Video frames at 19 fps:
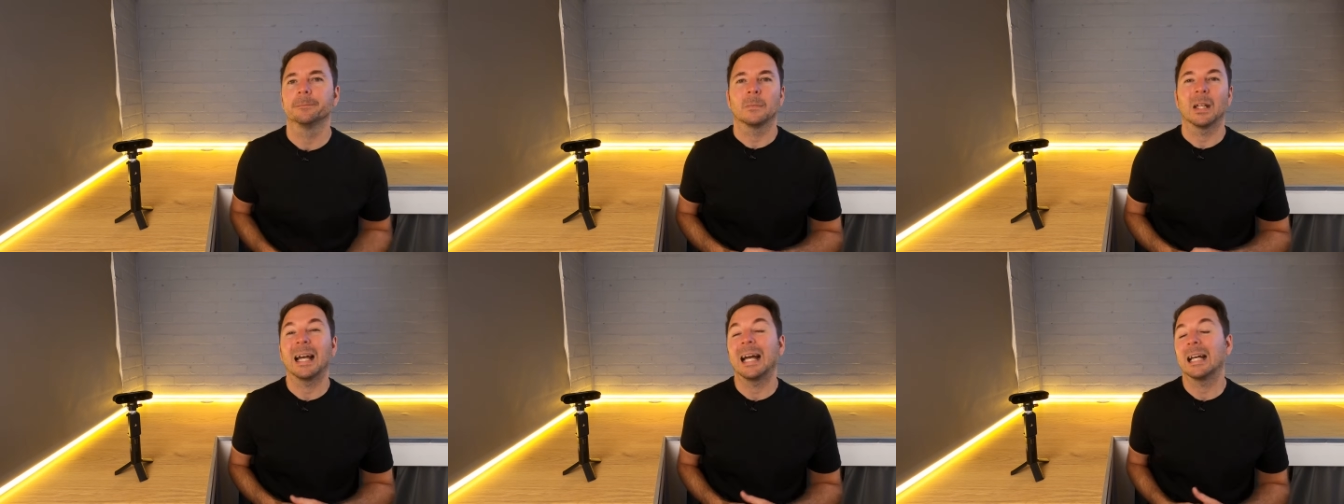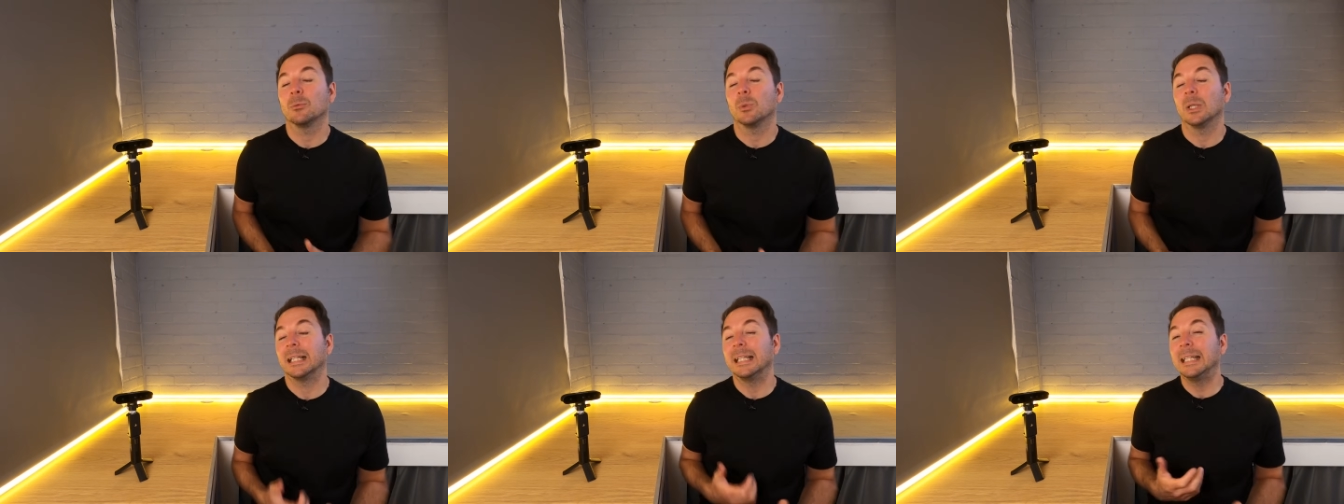I had
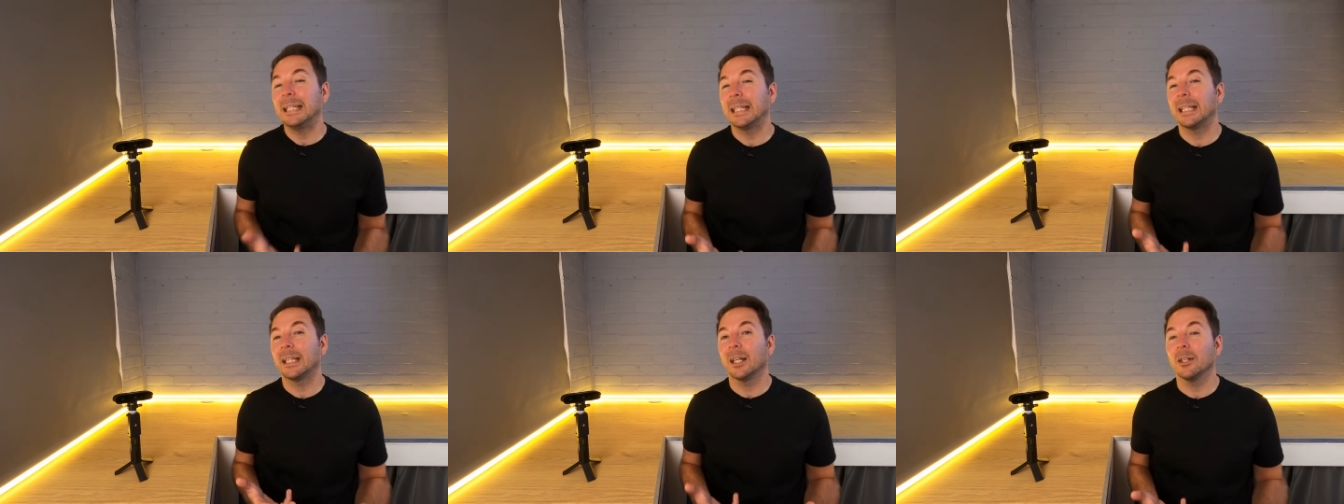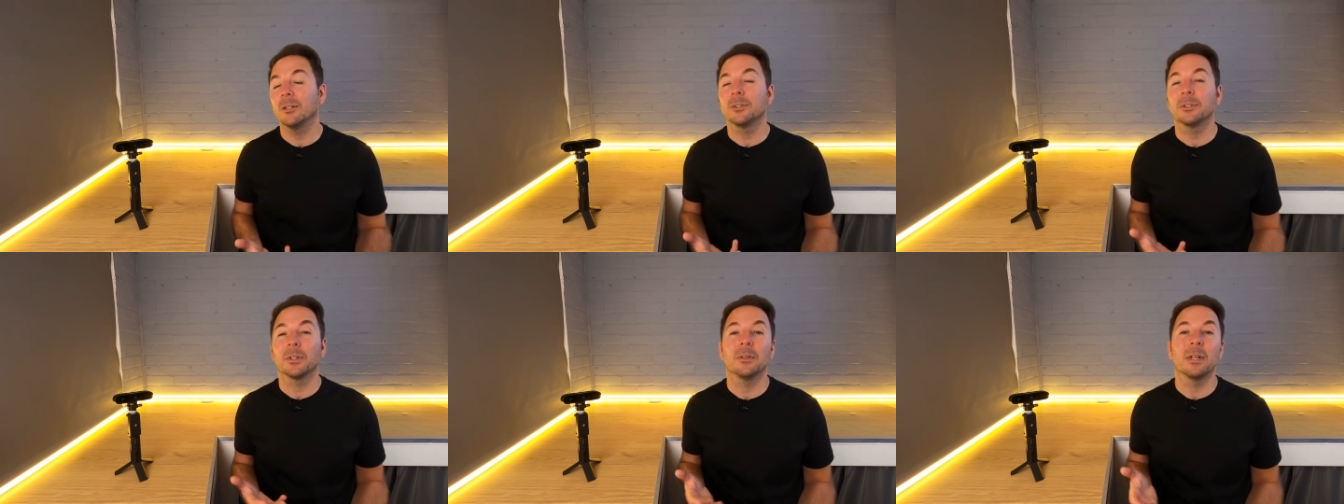what I needed though,
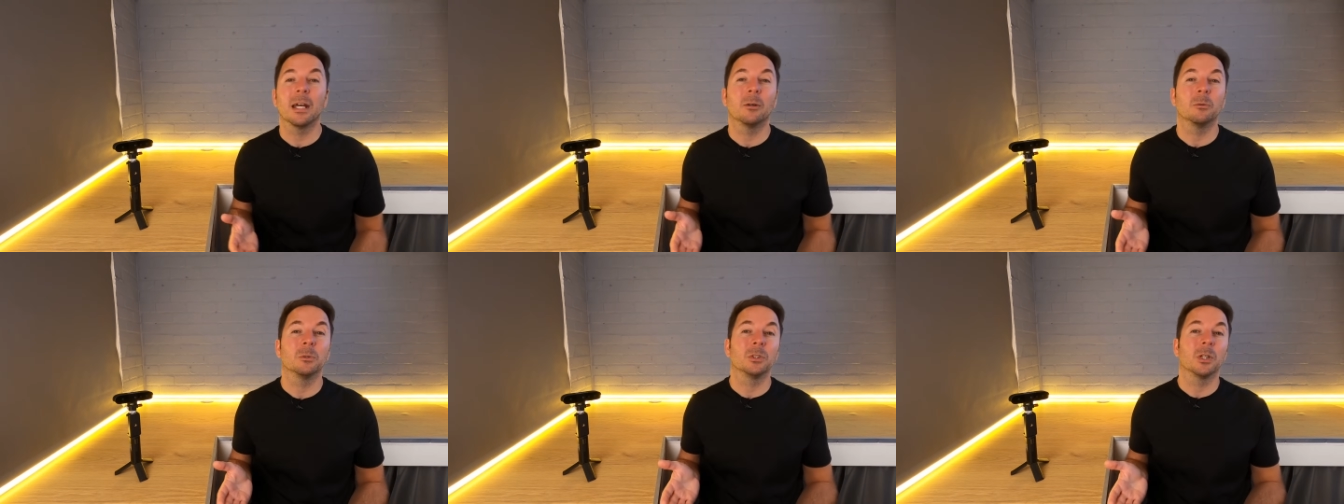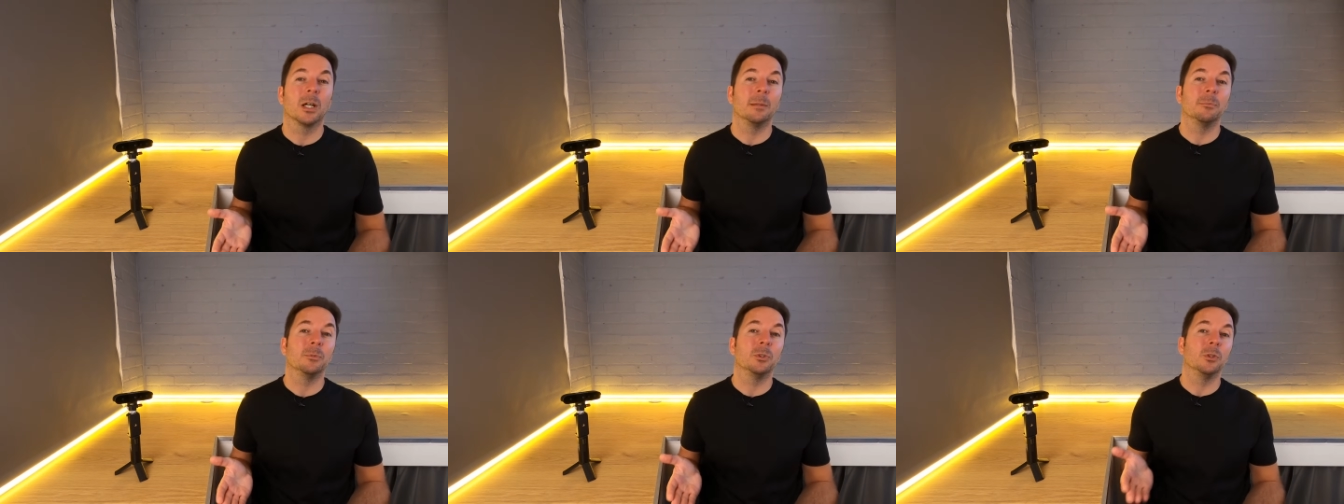so now it was
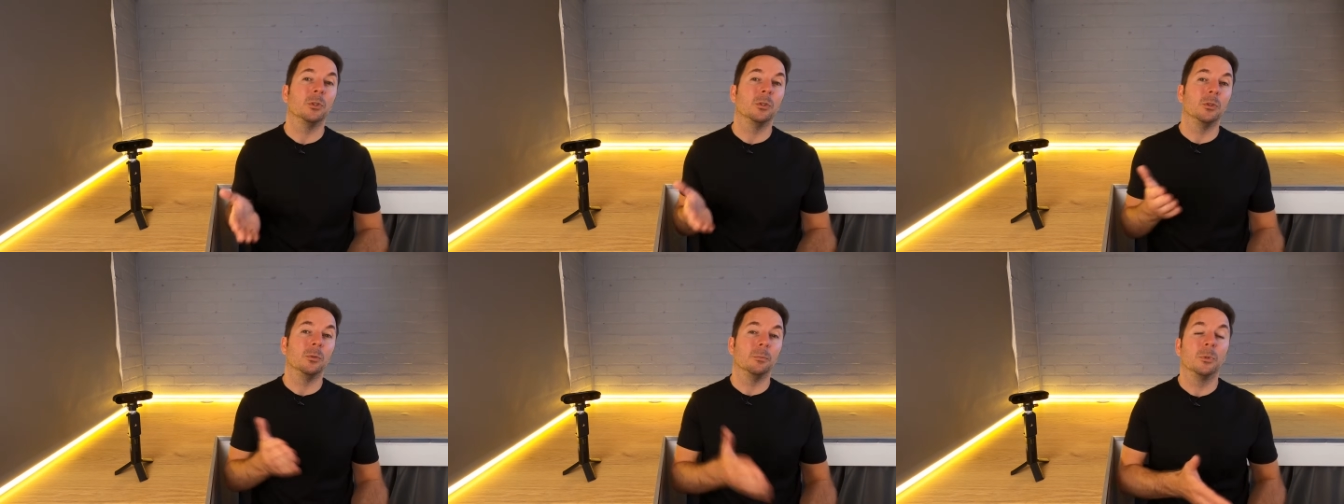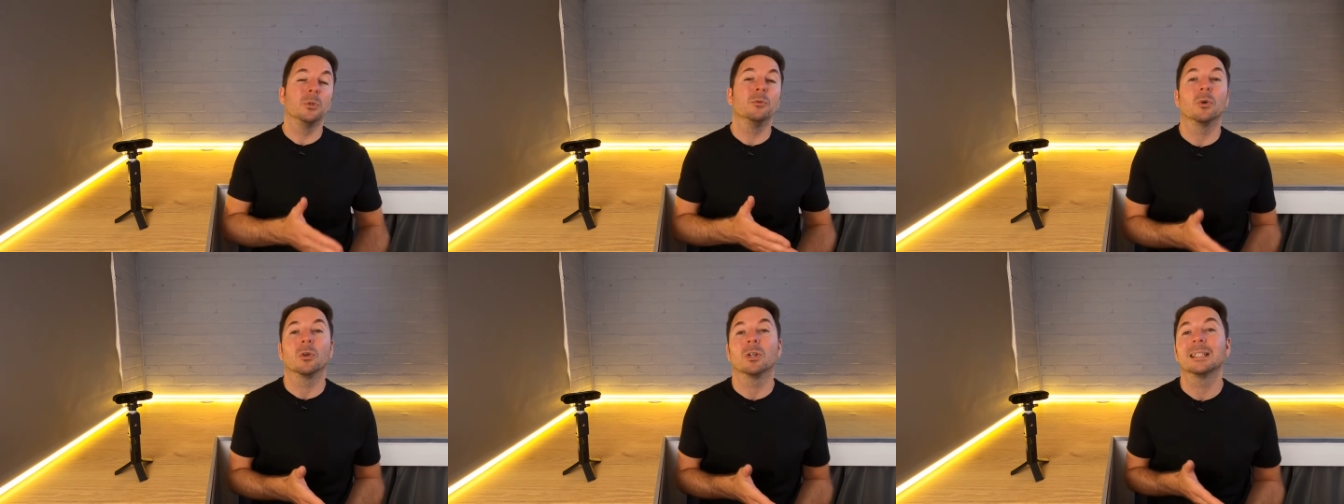time to
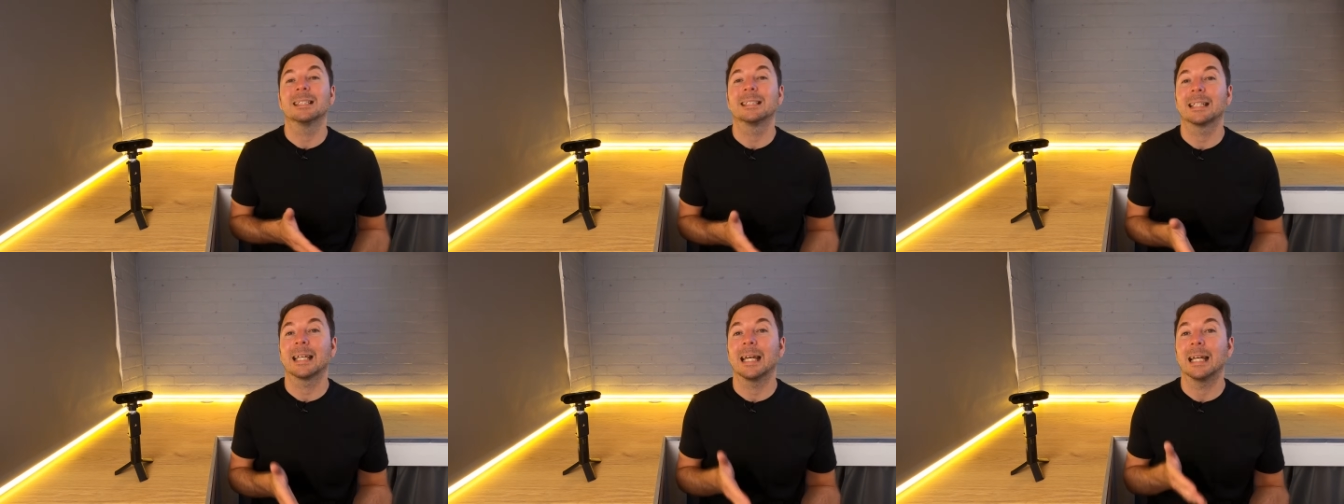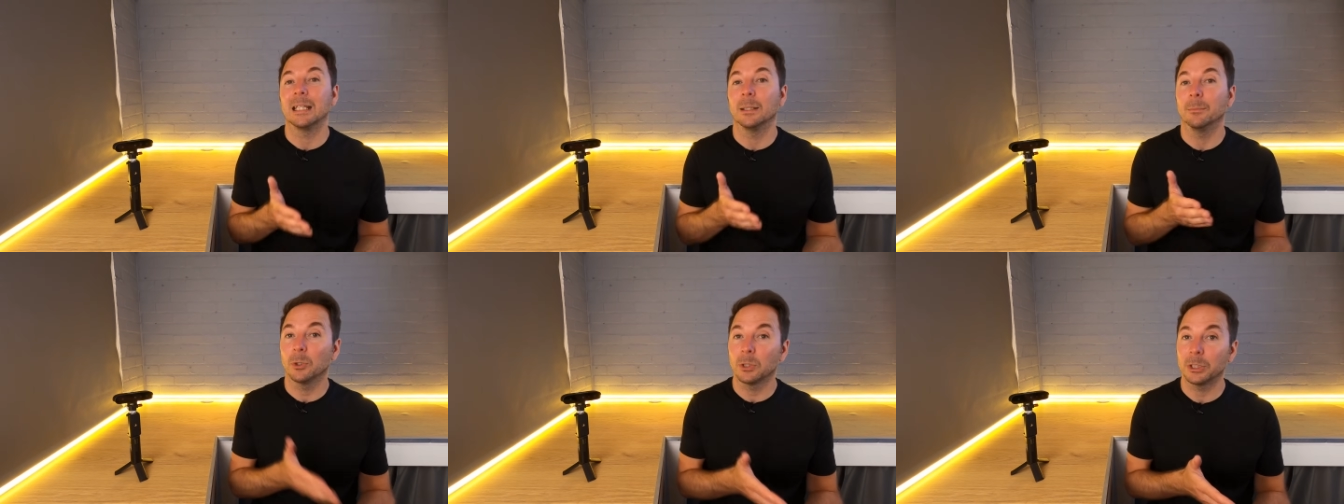move on and scan
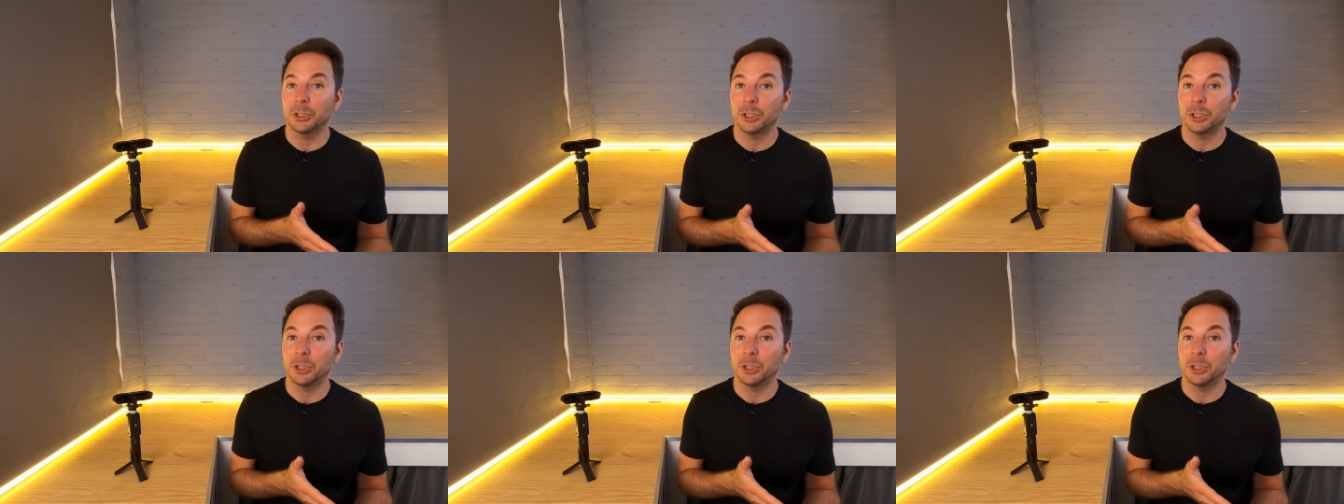the body